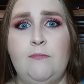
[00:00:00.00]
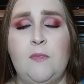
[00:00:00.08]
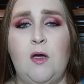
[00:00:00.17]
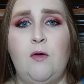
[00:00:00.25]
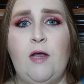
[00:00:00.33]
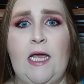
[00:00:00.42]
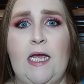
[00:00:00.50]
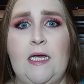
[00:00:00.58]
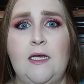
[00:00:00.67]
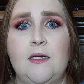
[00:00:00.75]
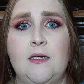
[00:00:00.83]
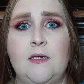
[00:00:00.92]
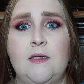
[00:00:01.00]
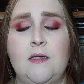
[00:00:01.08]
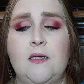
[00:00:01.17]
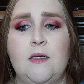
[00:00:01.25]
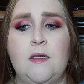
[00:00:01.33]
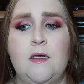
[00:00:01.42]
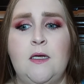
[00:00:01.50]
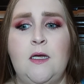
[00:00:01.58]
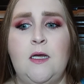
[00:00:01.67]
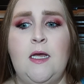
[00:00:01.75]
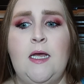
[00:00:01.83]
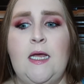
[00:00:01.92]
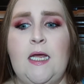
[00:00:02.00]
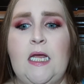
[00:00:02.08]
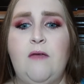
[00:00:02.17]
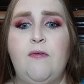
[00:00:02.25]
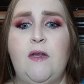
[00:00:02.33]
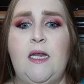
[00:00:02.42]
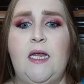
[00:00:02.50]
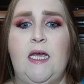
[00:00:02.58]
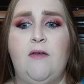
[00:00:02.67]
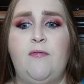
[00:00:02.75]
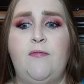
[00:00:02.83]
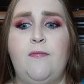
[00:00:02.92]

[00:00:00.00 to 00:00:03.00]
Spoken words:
okay? Even if